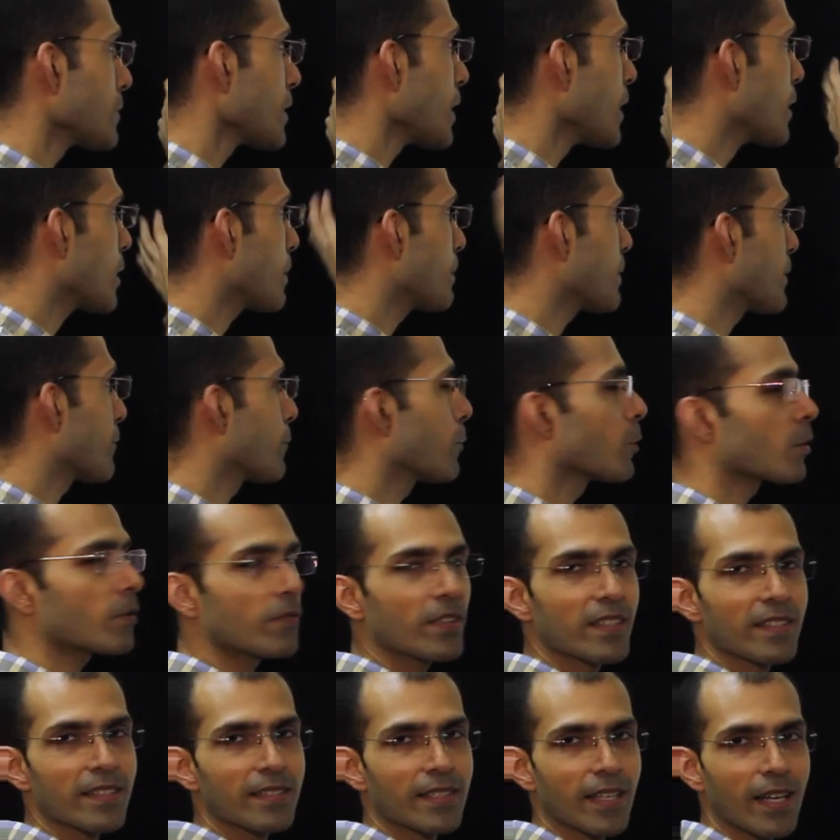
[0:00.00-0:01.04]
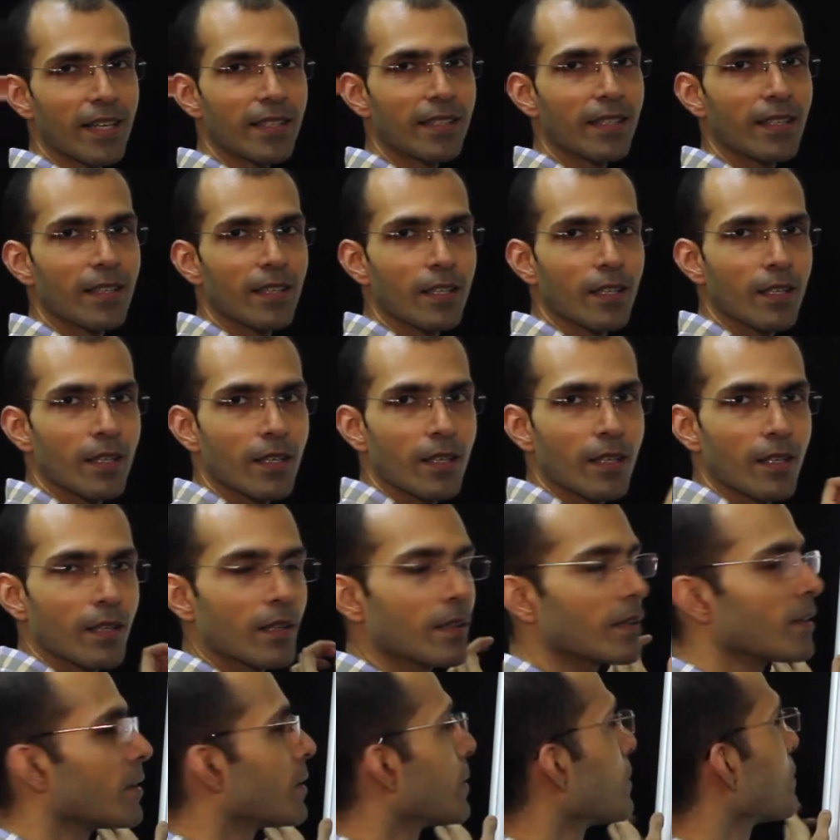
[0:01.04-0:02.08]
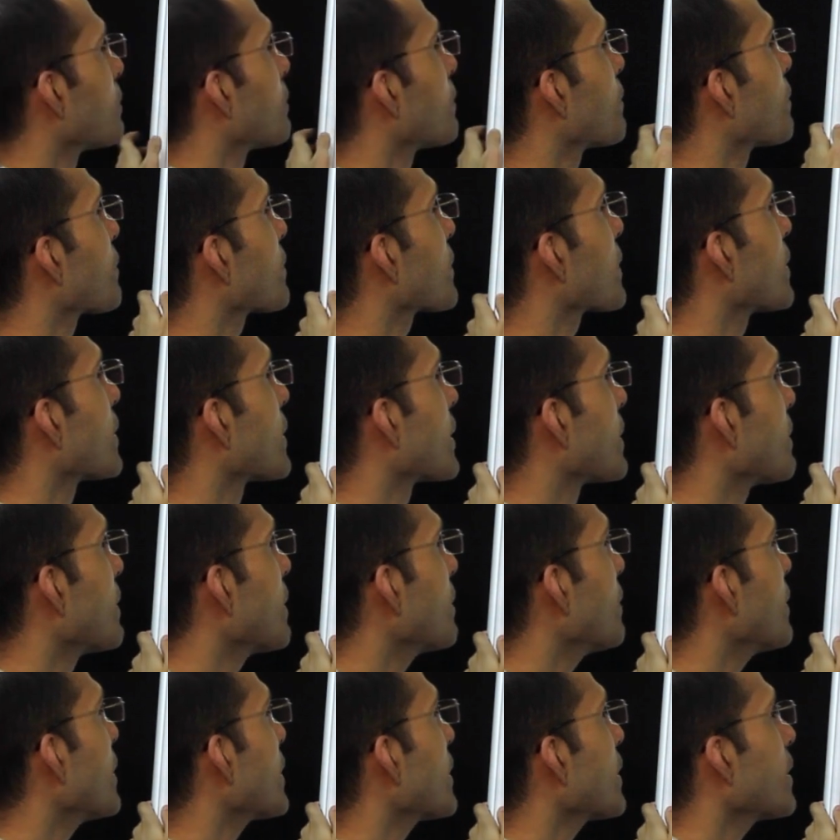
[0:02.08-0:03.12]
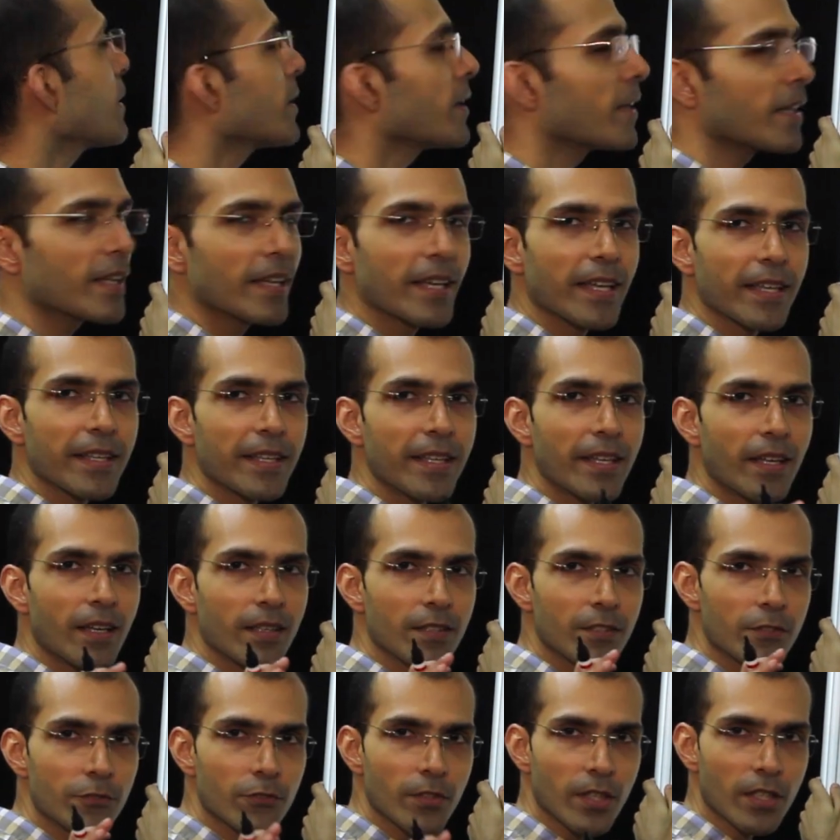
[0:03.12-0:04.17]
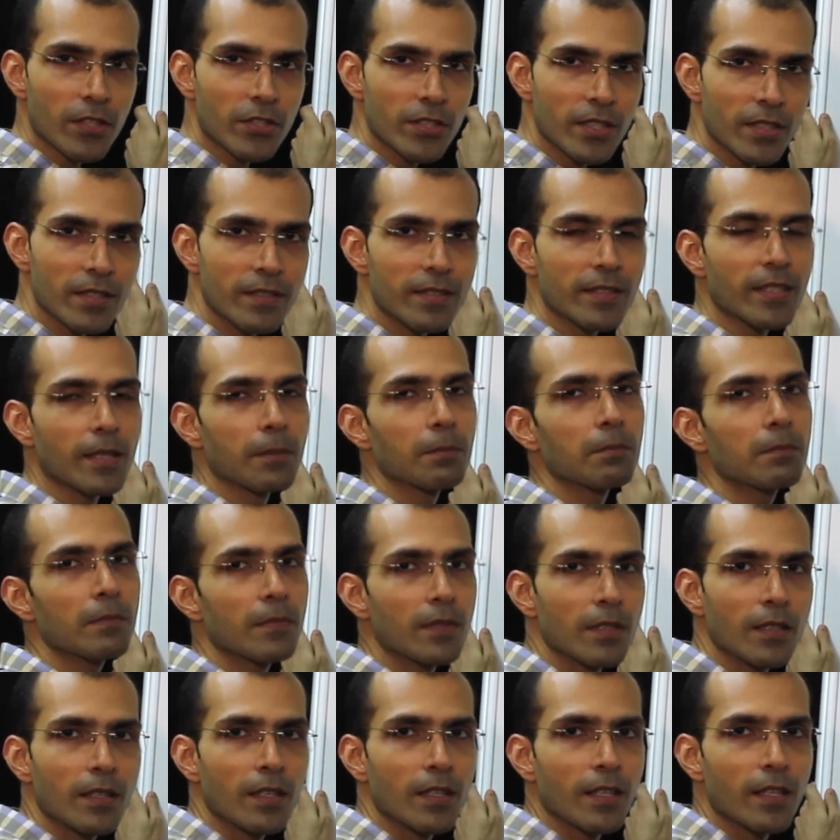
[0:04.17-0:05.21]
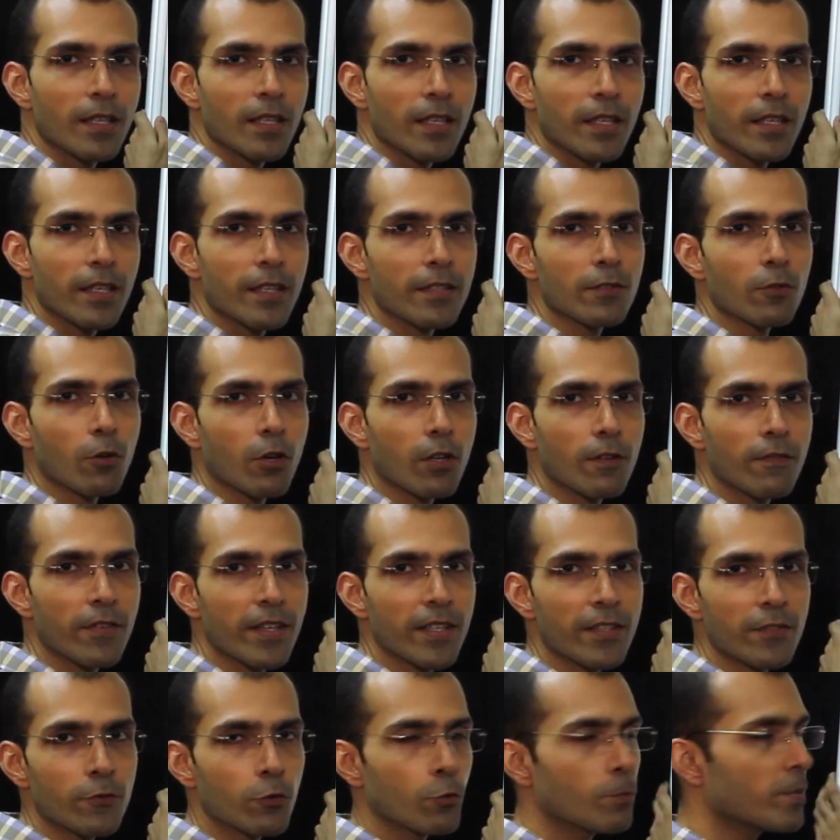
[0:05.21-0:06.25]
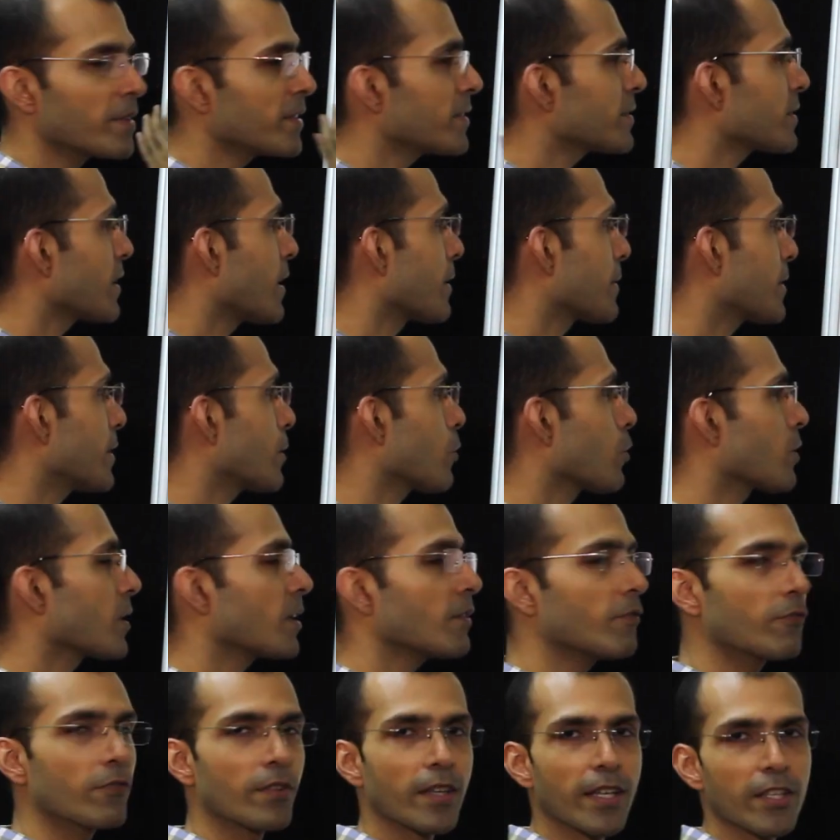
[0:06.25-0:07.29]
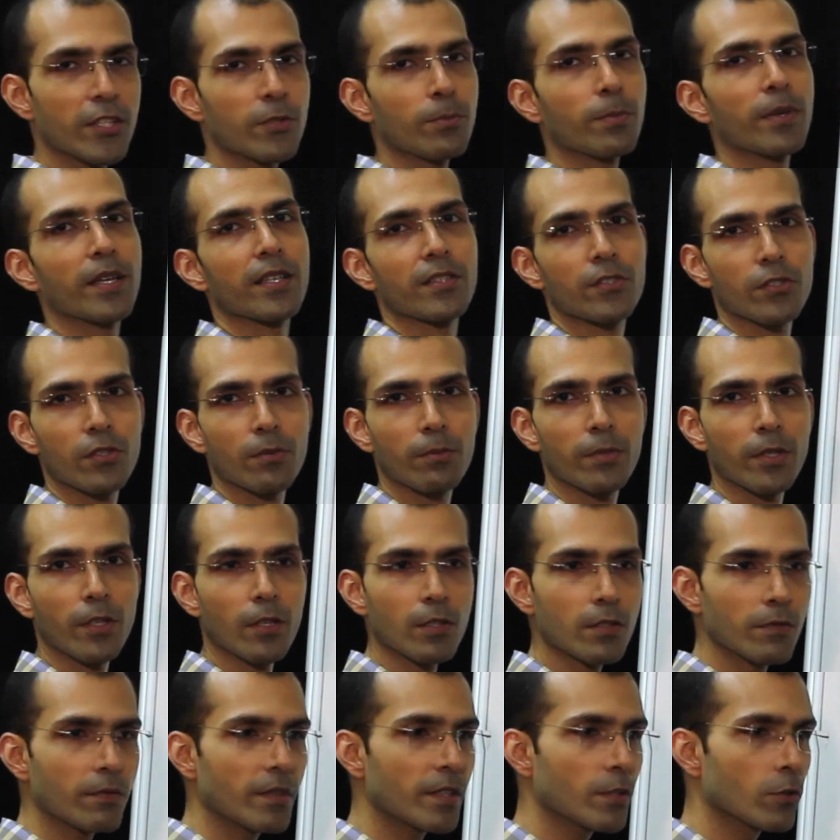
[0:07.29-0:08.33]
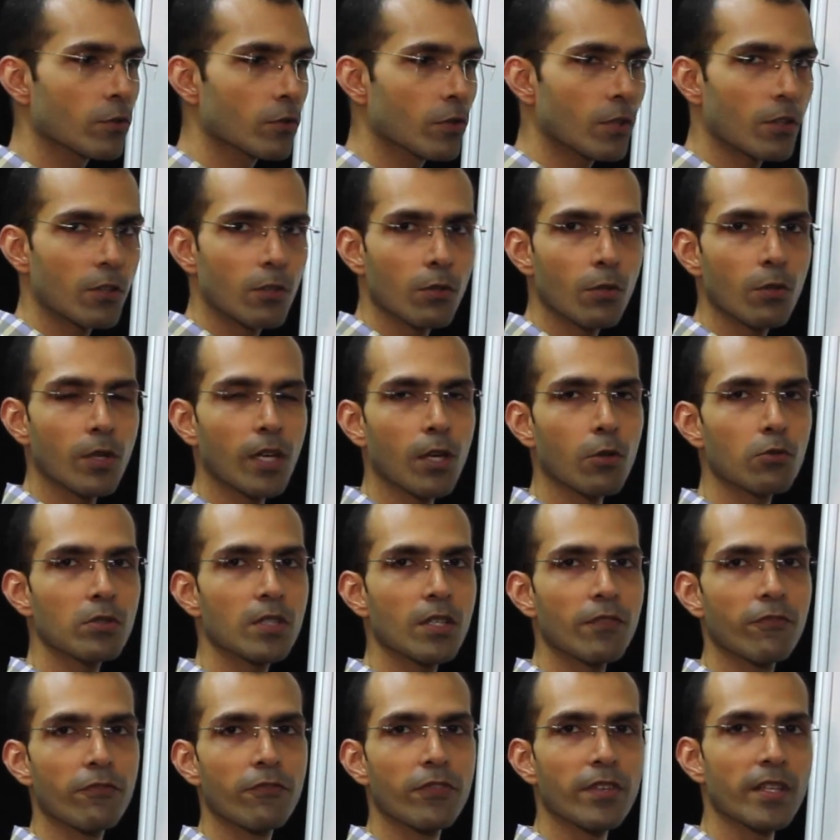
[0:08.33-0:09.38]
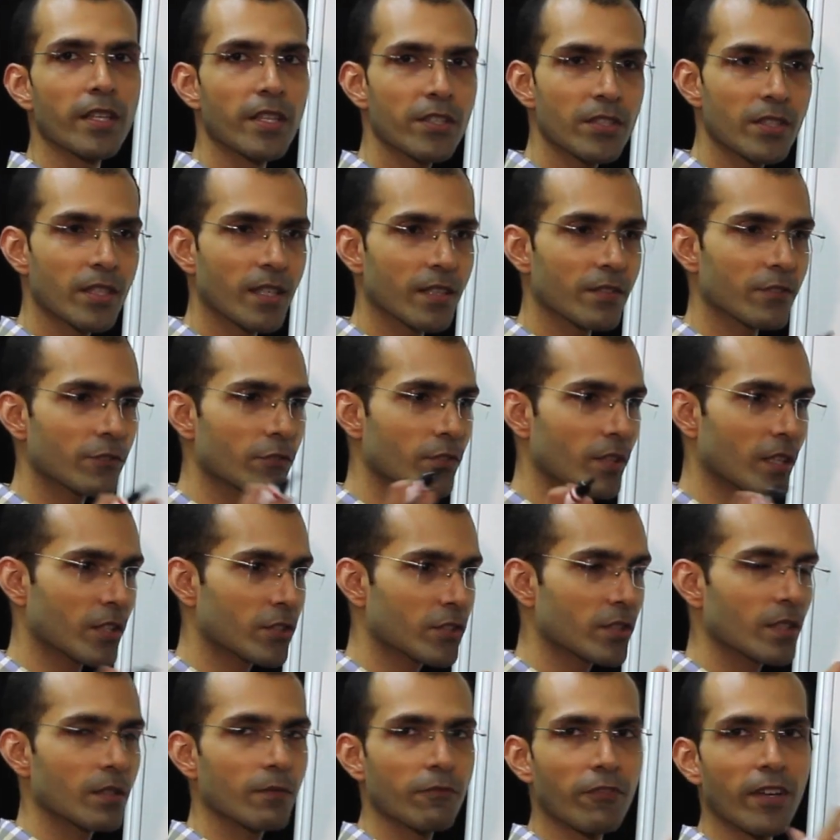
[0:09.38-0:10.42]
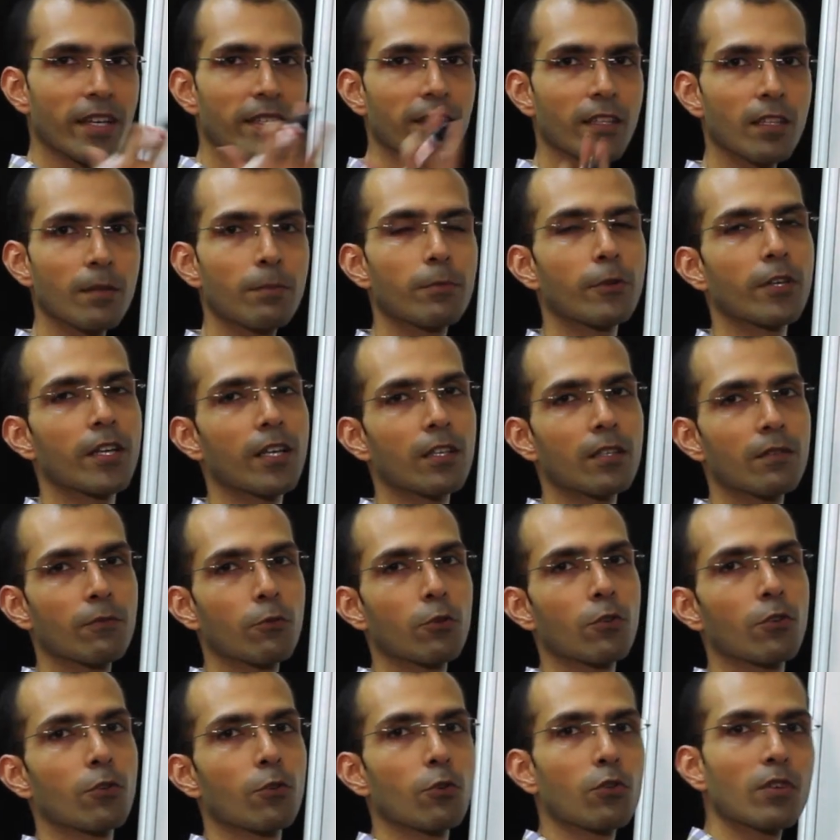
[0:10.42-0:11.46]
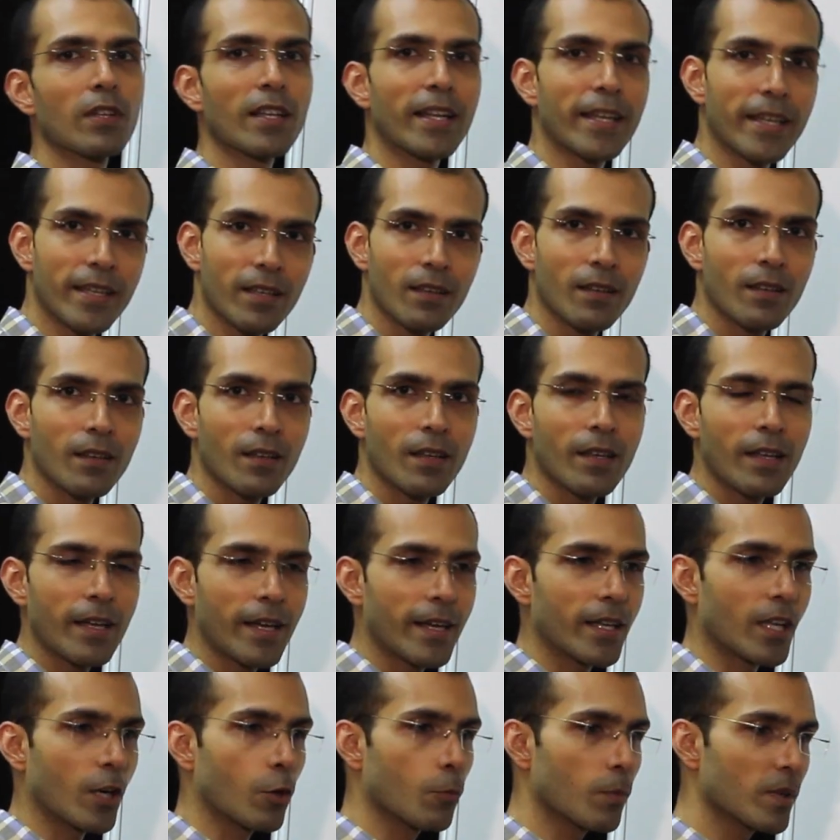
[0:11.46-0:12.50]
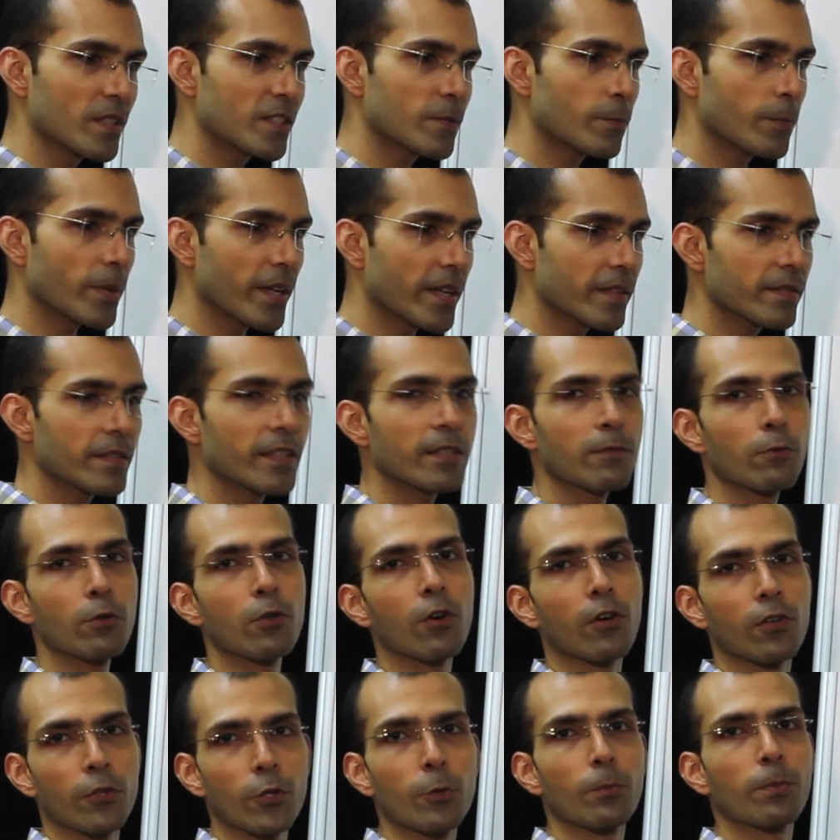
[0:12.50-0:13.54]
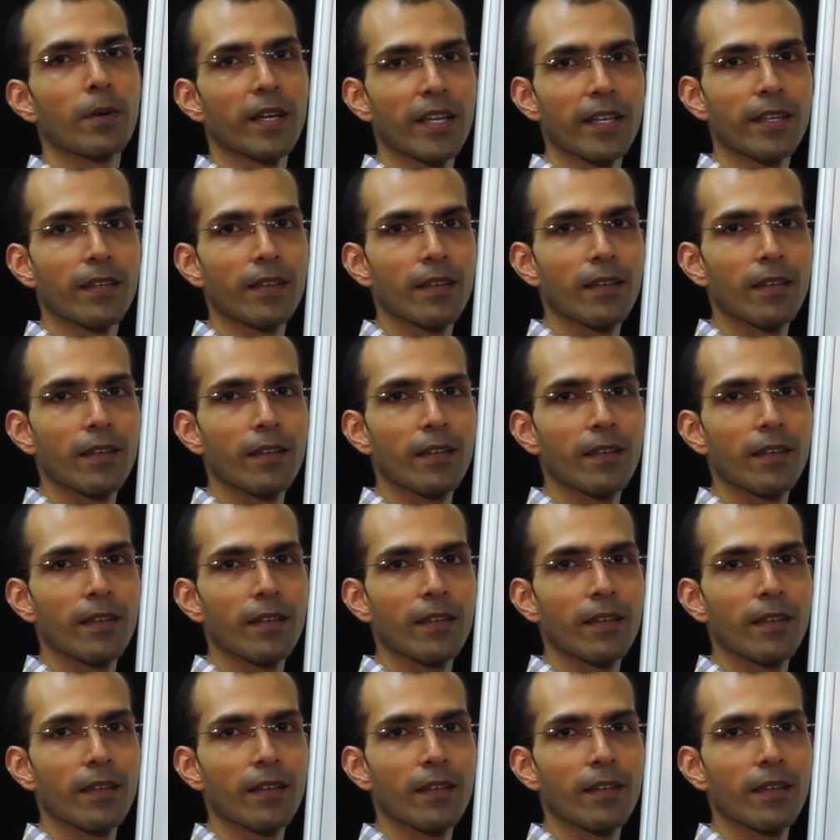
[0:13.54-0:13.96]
and before we start, remember any construction sum is always to be started on a fresh page because we do not know how the finished construction final product would look like and how much space it would occupy.